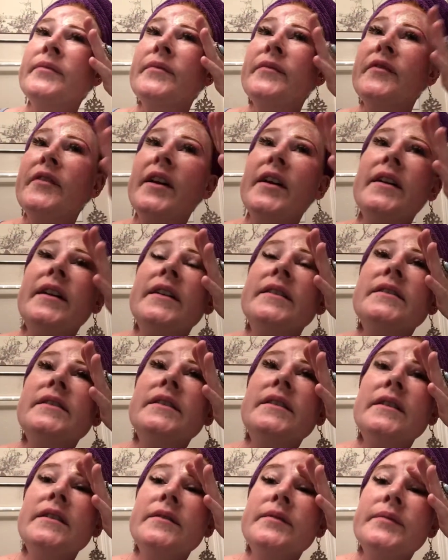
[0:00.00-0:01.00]
Very
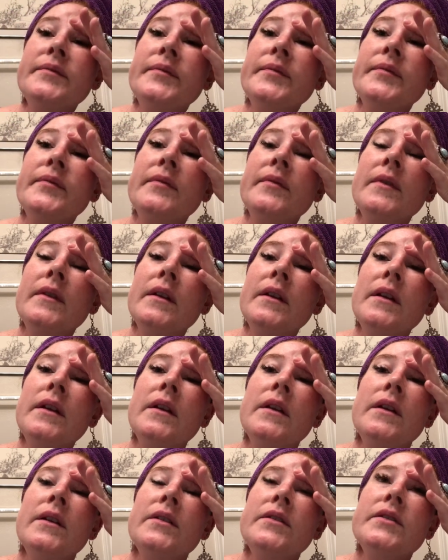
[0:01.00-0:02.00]
nicely done.
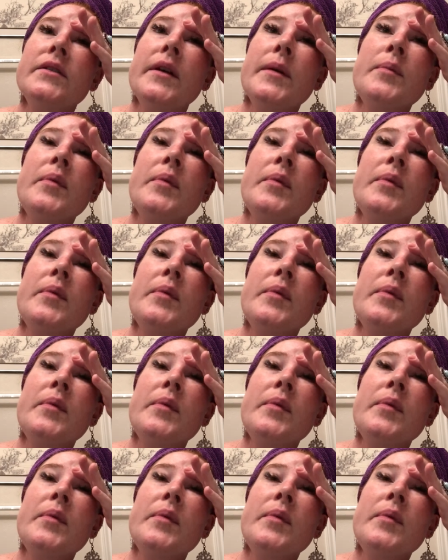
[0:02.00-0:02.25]
So I